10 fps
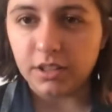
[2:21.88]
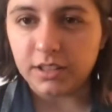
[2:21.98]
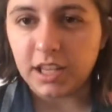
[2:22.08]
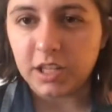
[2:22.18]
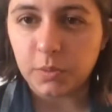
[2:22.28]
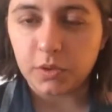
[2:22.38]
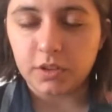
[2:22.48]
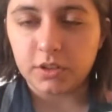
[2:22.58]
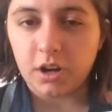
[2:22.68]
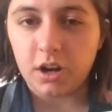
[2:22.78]
in the sketchbook
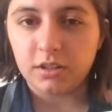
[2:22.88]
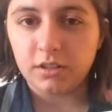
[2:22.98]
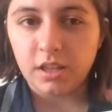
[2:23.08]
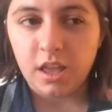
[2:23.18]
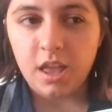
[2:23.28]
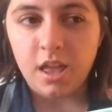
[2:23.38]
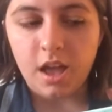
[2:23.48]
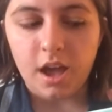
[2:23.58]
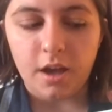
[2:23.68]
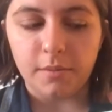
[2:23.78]
to start.
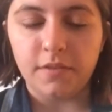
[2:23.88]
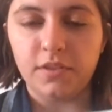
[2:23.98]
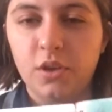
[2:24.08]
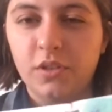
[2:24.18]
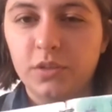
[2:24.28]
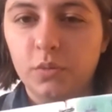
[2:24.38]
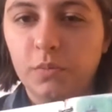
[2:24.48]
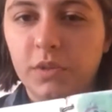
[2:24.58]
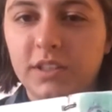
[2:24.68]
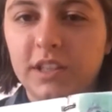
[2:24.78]
Even though these
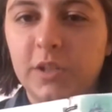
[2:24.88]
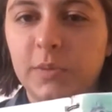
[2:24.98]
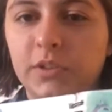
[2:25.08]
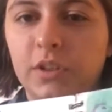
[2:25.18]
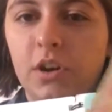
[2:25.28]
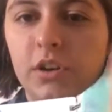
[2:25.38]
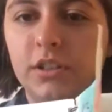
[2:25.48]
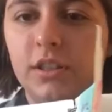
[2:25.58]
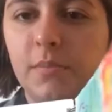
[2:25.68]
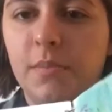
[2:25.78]
sketchbooks
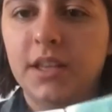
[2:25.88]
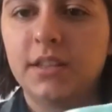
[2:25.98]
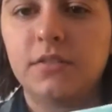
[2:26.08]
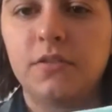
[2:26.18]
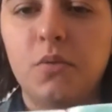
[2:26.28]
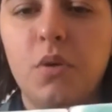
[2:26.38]
aren't the best for